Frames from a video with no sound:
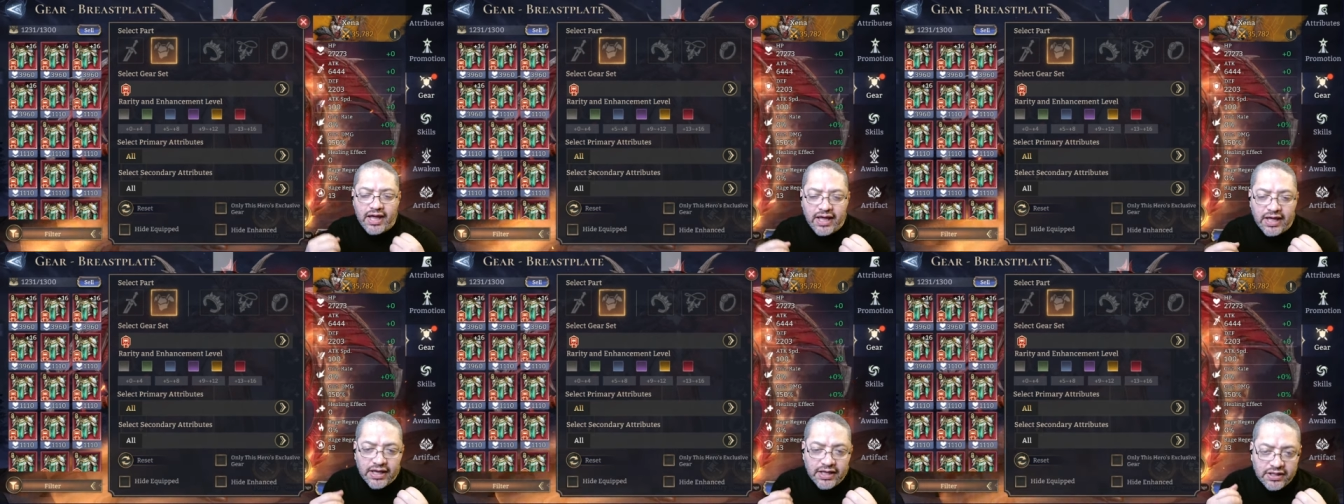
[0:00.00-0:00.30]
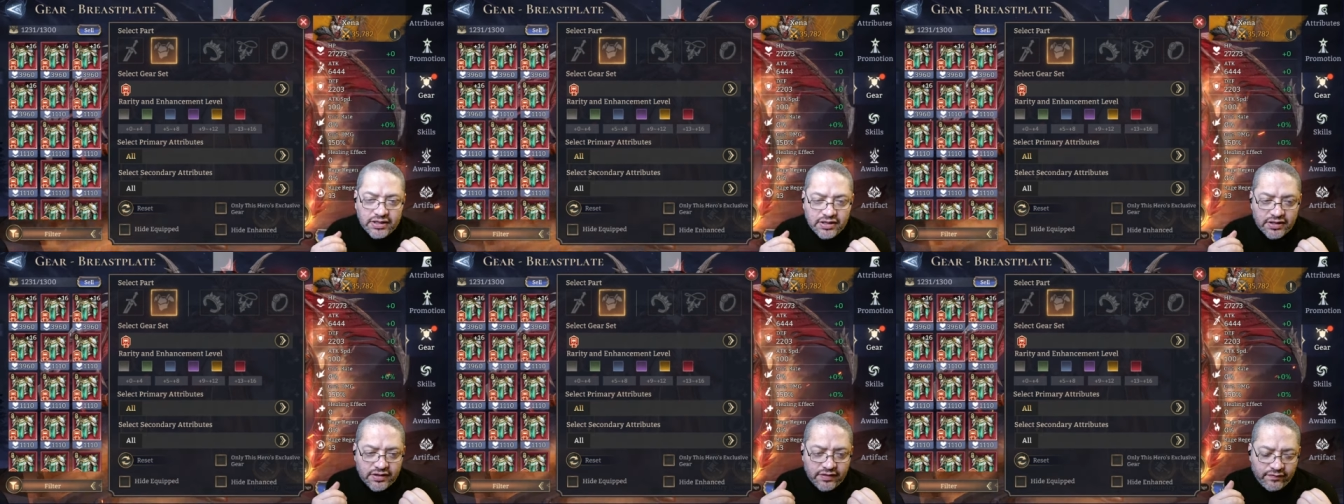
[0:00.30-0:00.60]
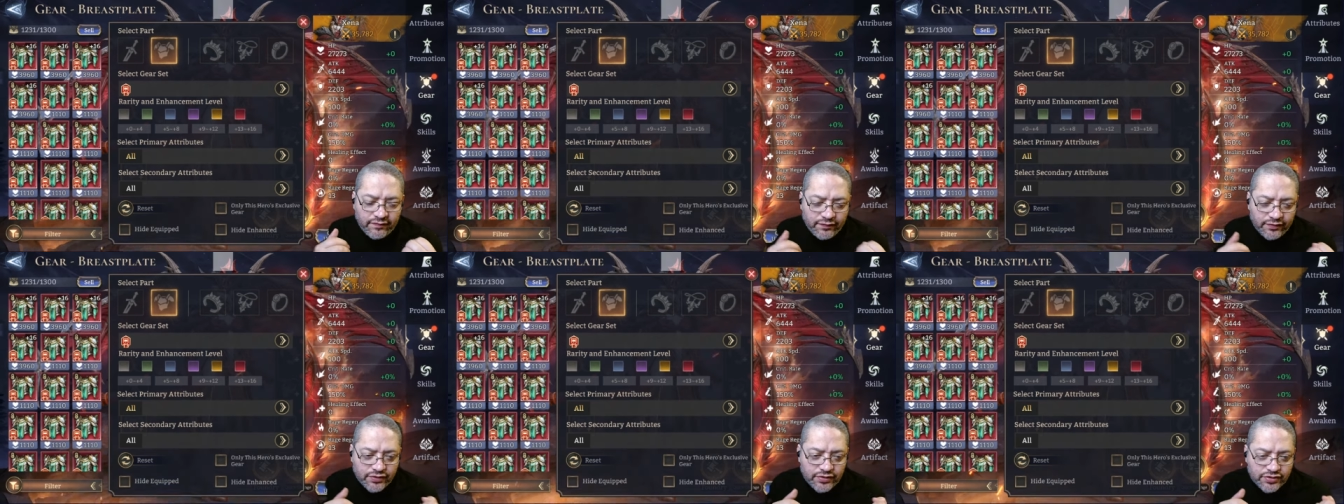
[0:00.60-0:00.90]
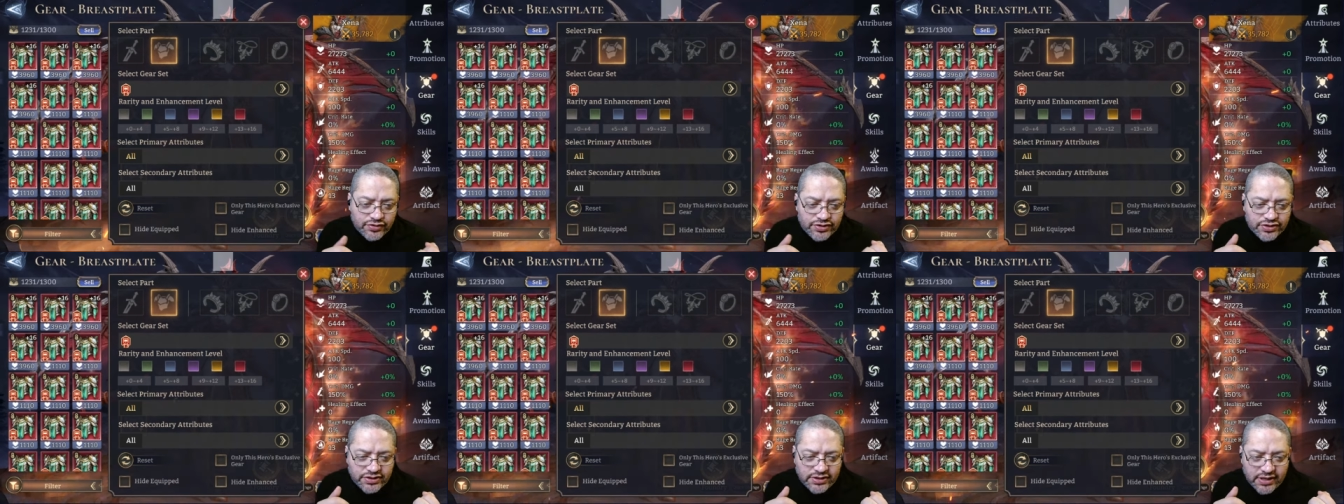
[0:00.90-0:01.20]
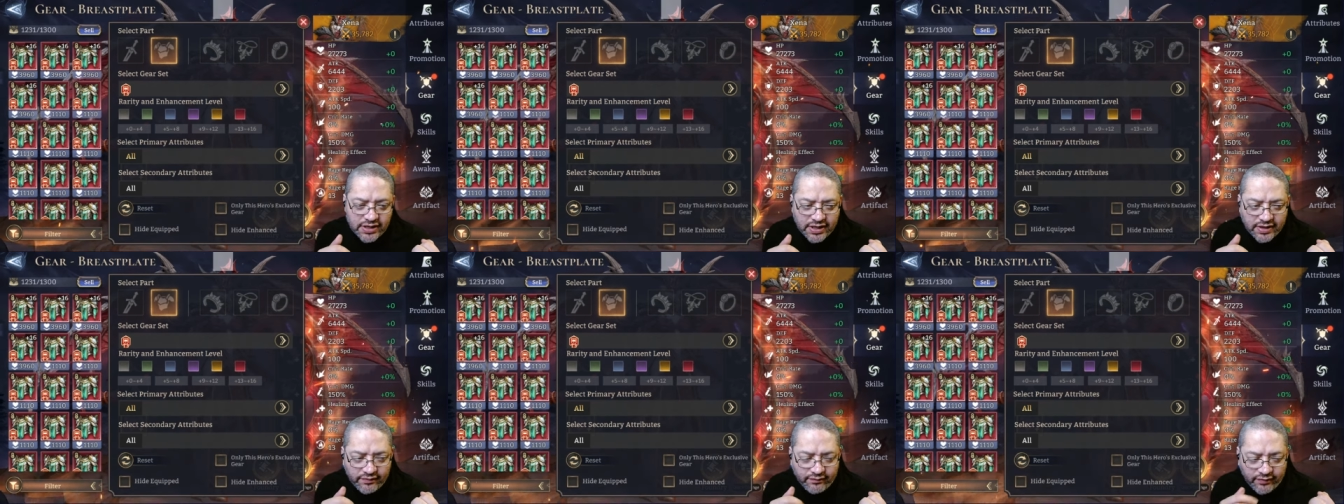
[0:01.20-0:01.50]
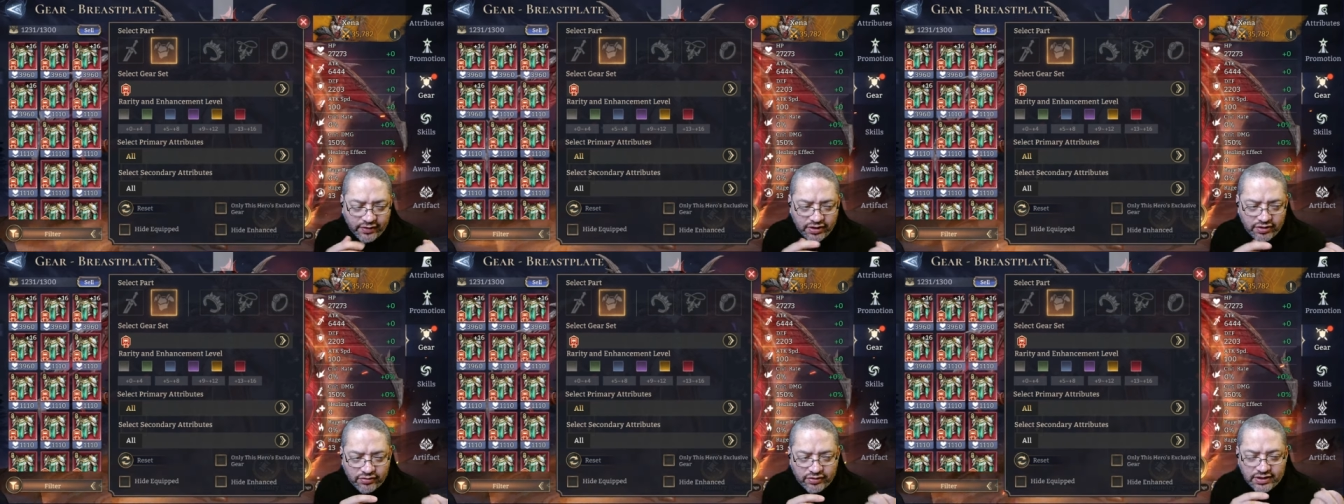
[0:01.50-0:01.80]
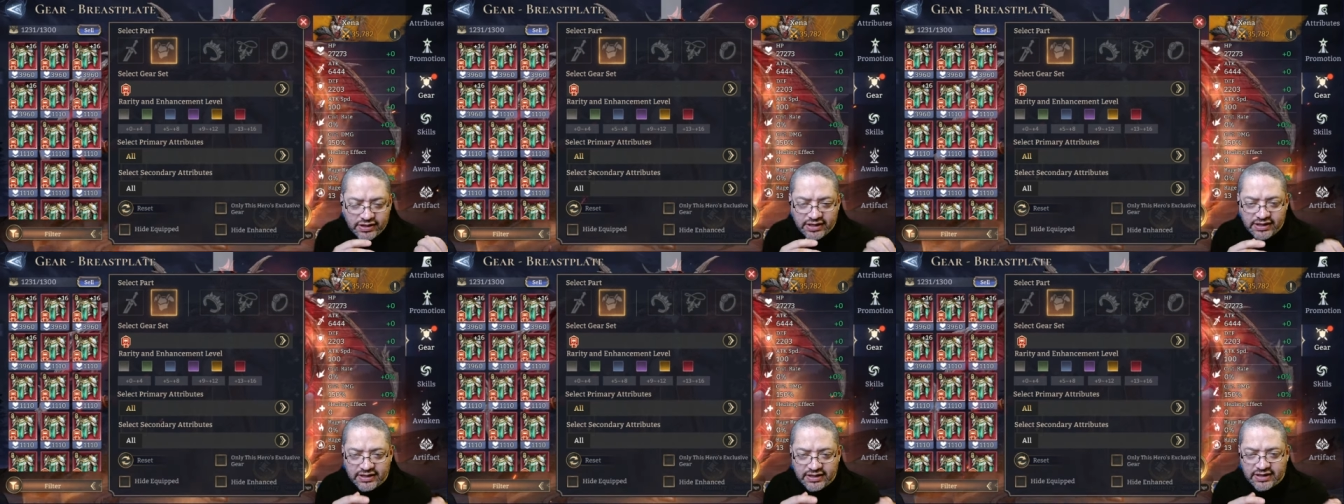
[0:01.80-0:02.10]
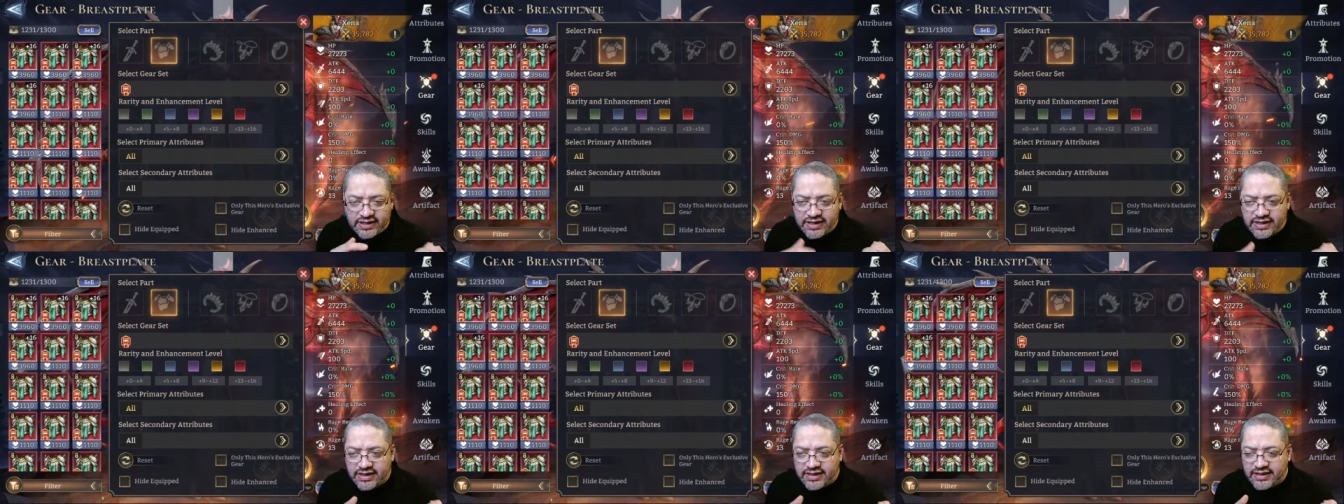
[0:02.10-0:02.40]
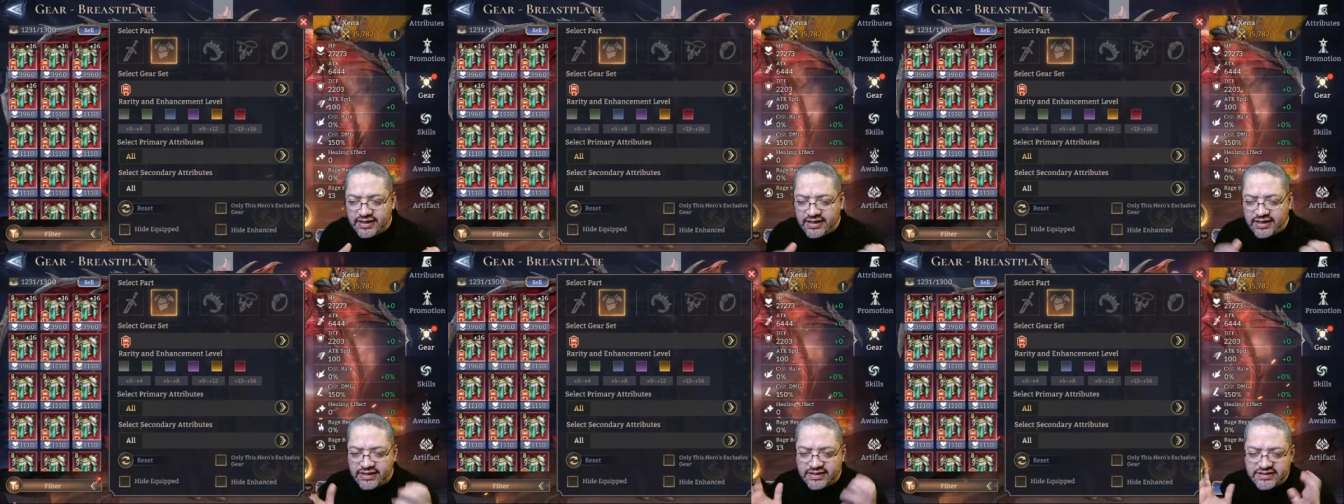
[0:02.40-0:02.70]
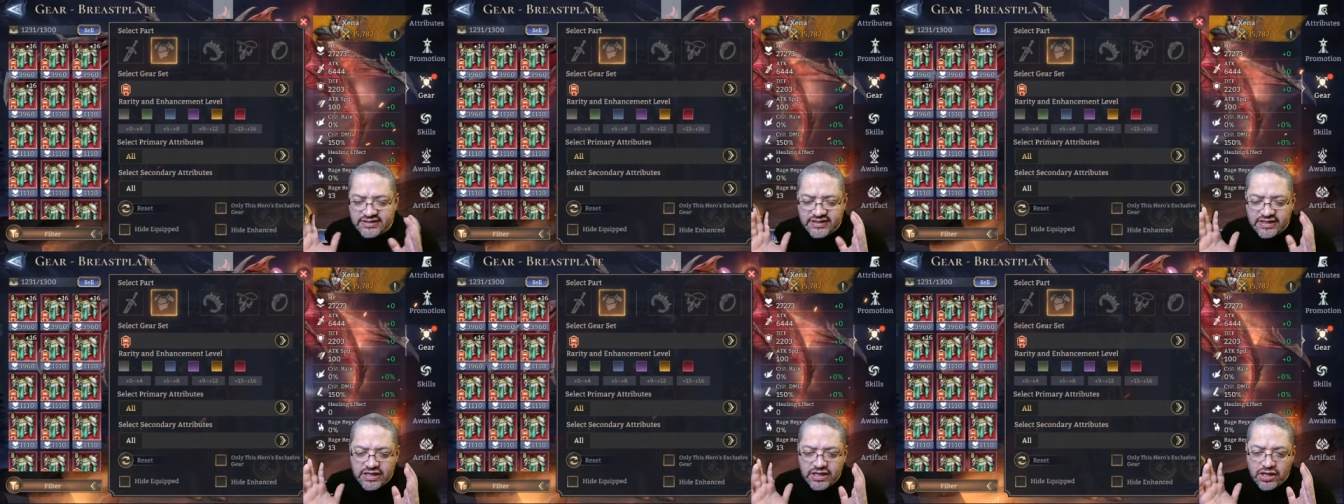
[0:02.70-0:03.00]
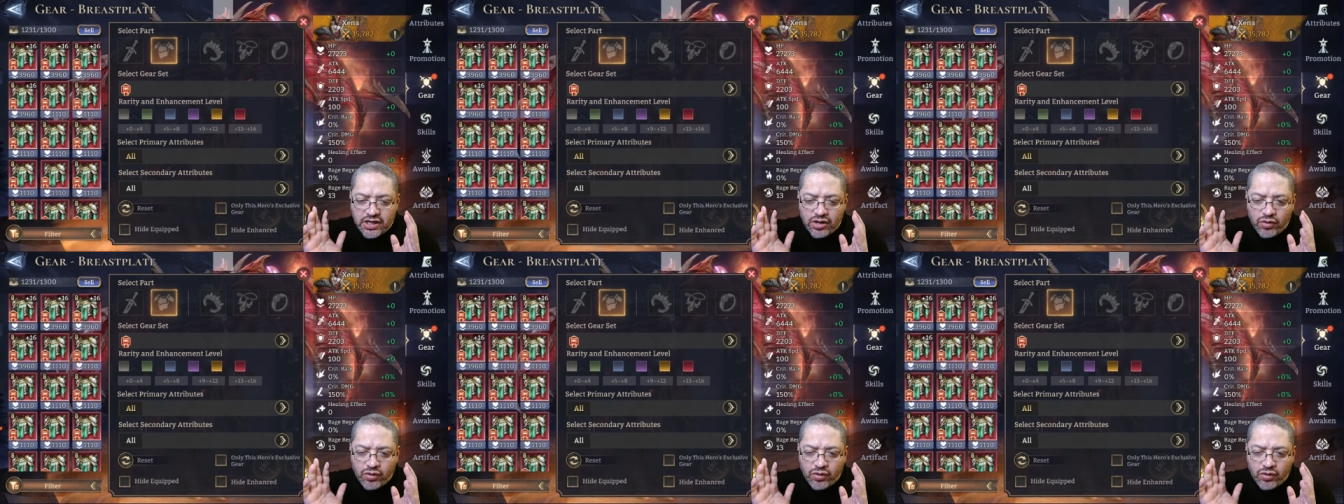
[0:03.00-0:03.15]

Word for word: In the first uh, video that I did on this,